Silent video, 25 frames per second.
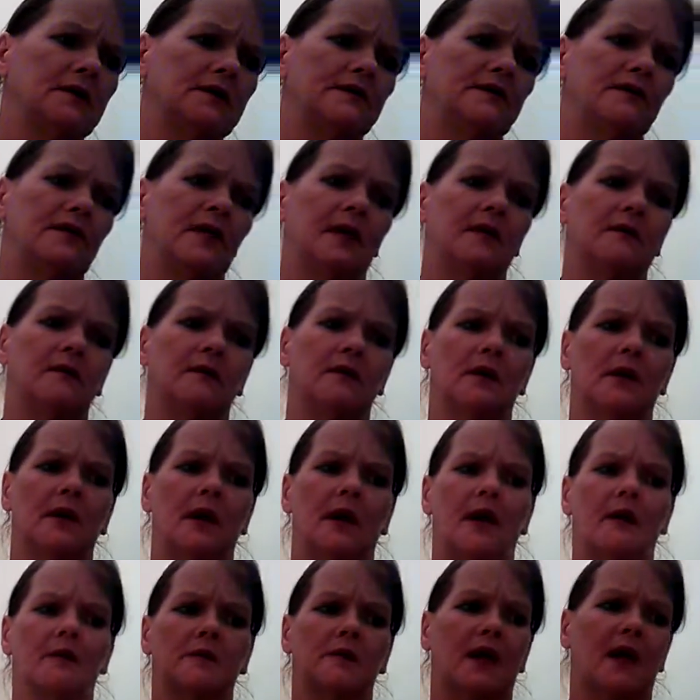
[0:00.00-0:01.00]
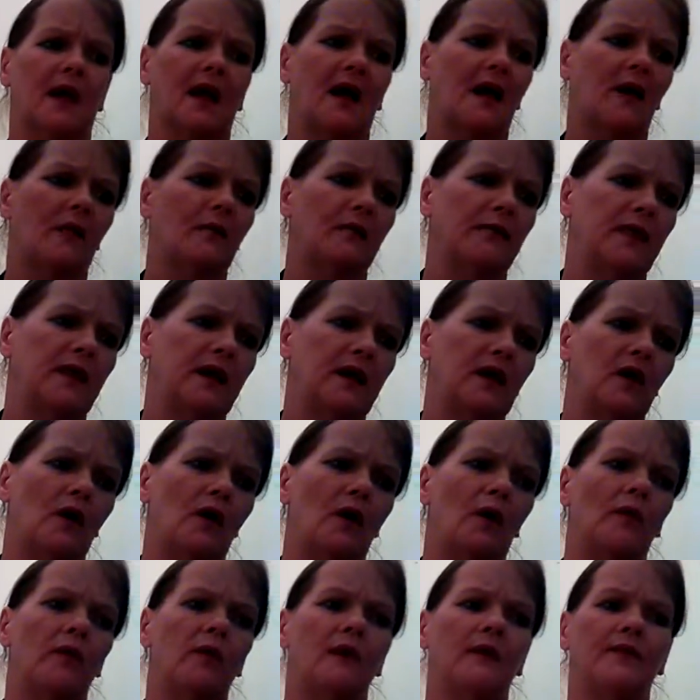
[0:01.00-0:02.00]
They were having company
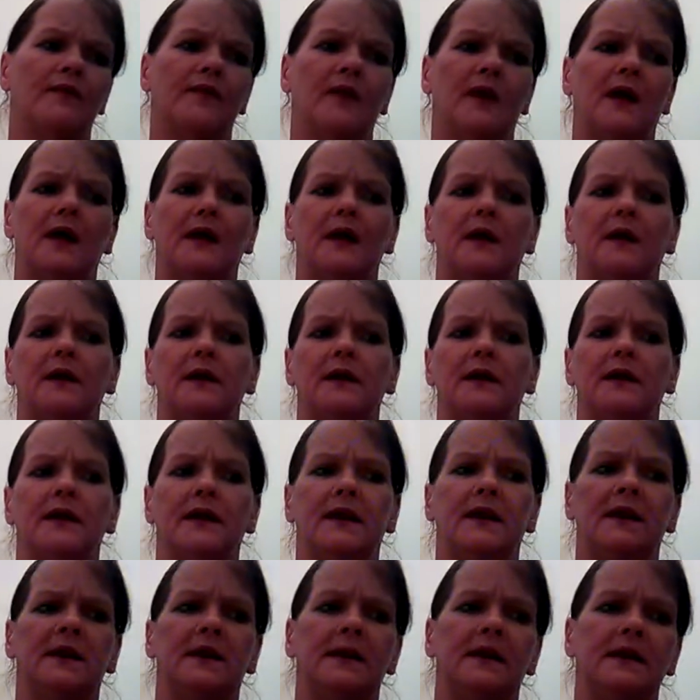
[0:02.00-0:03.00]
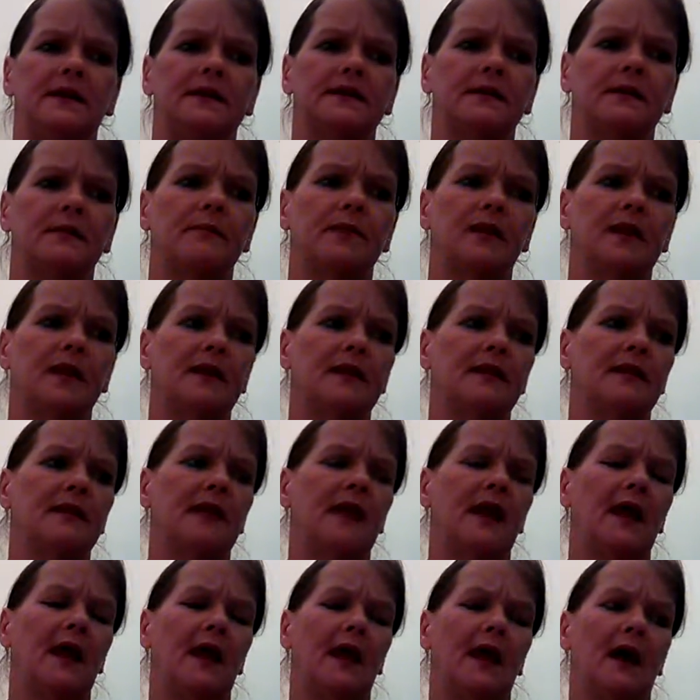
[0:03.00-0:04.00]
over that didn't need to be
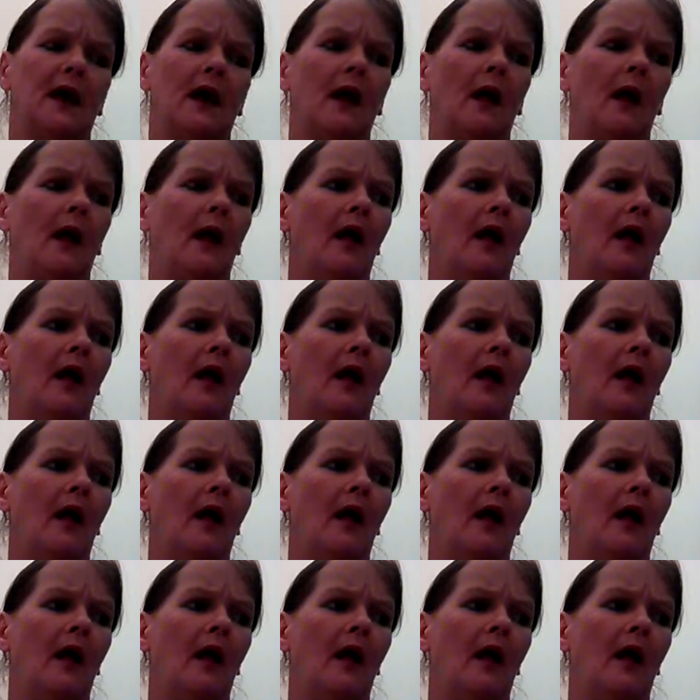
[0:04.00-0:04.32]
there,